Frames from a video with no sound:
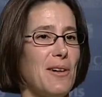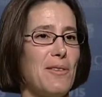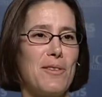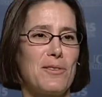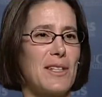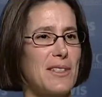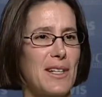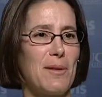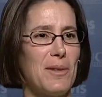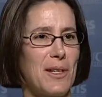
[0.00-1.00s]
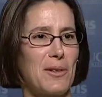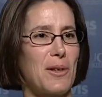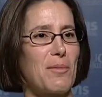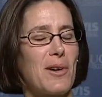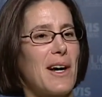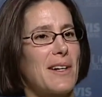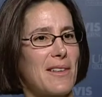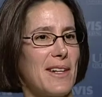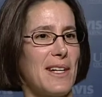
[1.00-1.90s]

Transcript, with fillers: All of those things come in, or a product that